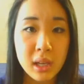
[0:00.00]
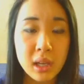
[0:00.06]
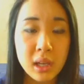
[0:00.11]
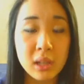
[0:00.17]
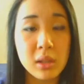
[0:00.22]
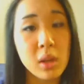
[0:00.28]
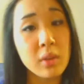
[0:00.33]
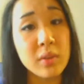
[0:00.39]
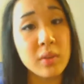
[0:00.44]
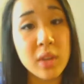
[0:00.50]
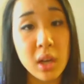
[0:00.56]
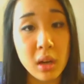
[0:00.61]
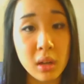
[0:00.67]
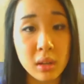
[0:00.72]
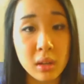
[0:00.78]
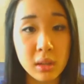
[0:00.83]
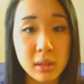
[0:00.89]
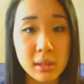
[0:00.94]
a lot of
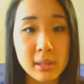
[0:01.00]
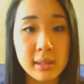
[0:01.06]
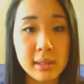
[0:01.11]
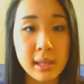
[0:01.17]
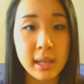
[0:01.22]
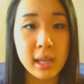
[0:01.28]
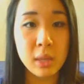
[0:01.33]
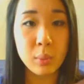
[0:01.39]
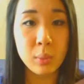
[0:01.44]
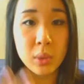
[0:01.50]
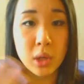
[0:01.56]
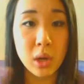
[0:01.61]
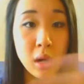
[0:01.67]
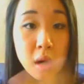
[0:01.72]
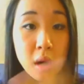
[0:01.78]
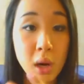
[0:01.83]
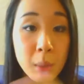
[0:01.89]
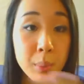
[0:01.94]
colors that it would
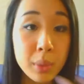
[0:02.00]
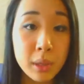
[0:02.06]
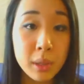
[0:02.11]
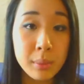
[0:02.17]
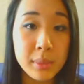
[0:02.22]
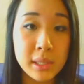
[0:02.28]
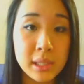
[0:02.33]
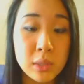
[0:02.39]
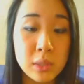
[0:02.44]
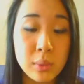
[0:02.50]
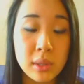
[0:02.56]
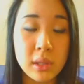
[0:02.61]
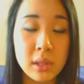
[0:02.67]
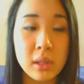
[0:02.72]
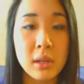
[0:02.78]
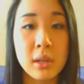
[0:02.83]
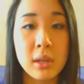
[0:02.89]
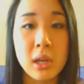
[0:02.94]
complement with
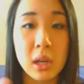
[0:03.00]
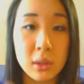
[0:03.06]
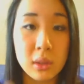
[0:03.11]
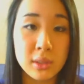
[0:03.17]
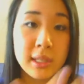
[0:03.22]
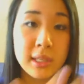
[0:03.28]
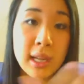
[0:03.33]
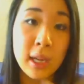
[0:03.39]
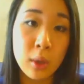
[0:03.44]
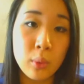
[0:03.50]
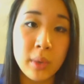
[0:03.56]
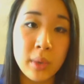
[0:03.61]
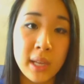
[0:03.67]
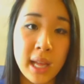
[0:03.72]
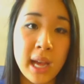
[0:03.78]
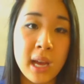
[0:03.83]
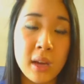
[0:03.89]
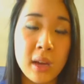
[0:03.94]
colors that I
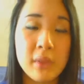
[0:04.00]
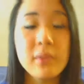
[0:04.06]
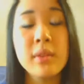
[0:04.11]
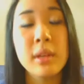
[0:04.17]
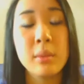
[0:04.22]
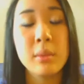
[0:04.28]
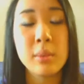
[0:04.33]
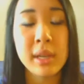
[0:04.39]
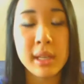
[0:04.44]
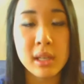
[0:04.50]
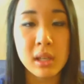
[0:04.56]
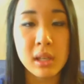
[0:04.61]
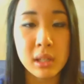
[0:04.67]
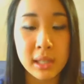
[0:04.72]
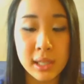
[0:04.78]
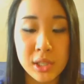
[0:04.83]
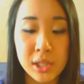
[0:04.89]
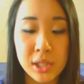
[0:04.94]
already have in my
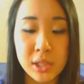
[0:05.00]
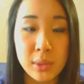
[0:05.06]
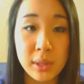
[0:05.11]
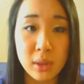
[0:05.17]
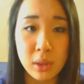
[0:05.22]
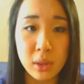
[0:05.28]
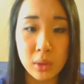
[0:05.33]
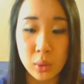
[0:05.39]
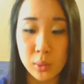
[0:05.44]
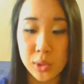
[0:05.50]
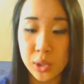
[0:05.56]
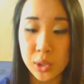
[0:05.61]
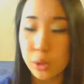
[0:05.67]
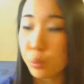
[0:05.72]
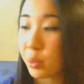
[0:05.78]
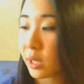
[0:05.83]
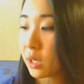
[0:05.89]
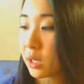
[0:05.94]
collection, so I thought those two
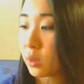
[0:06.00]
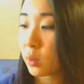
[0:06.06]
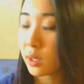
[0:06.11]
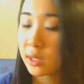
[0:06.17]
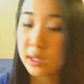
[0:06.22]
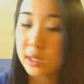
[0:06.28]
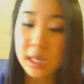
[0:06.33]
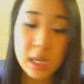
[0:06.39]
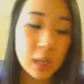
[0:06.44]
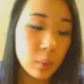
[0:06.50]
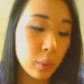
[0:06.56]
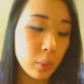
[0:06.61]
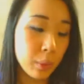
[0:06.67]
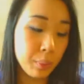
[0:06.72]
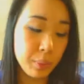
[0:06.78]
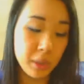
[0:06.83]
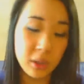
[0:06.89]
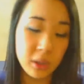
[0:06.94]
pink ones would
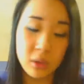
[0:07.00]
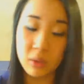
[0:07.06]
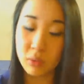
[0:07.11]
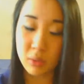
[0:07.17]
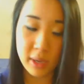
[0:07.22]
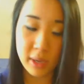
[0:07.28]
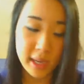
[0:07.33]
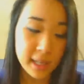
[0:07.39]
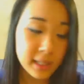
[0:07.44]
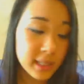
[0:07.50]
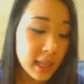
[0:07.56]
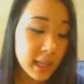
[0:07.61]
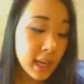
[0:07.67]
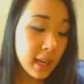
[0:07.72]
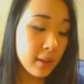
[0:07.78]
be great.